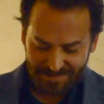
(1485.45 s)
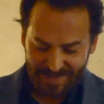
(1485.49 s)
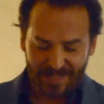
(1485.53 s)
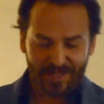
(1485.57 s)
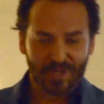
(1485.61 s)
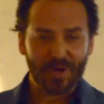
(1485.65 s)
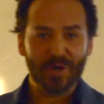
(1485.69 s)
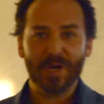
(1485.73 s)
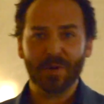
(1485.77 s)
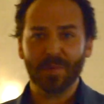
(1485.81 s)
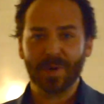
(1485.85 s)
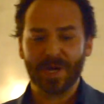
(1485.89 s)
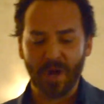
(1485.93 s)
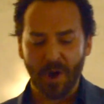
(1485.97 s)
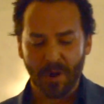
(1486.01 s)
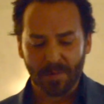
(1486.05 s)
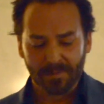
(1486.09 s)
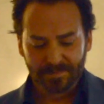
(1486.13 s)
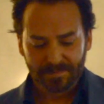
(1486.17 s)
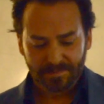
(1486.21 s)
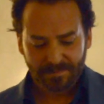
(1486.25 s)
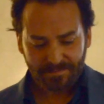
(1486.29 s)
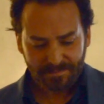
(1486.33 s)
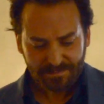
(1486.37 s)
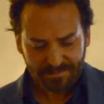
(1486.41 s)
here we
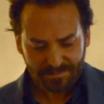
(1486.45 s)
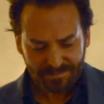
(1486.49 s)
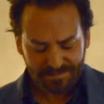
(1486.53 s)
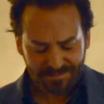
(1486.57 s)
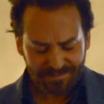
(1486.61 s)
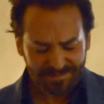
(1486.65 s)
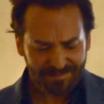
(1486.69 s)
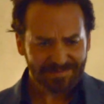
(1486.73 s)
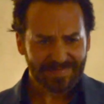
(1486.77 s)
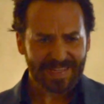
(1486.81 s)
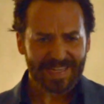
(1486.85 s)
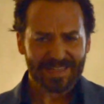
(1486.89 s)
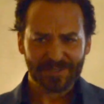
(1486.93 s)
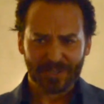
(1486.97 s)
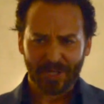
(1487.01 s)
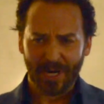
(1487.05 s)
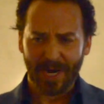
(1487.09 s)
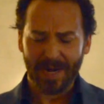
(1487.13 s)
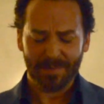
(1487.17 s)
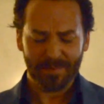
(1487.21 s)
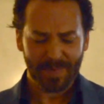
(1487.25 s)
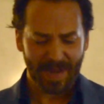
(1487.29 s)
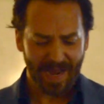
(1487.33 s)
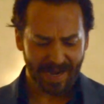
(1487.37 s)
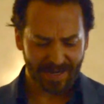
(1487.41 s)
go. I'll try
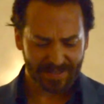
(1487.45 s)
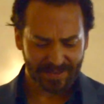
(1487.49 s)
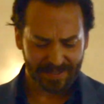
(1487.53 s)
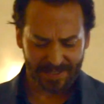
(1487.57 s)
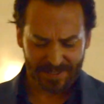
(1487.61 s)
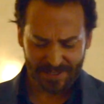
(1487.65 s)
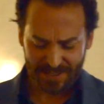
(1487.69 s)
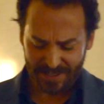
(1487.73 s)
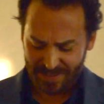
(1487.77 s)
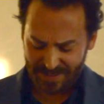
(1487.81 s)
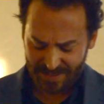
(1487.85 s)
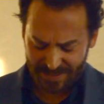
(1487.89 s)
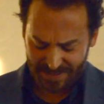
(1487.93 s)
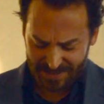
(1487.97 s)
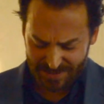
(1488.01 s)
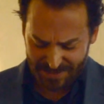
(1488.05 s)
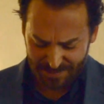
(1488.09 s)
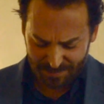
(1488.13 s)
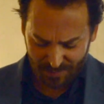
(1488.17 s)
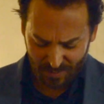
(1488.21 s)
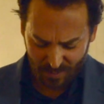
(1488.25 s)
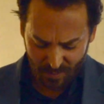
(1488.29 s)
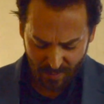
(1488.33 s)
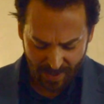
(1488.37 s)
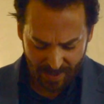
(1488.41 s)
and unpack this in a
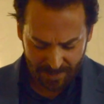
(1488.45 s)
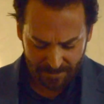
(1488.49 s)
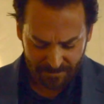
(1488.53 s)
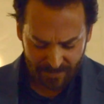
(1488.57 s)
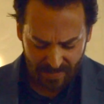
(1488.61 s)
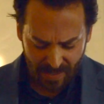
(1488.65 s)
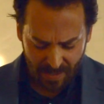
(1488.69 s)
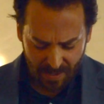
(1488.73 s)
simple way.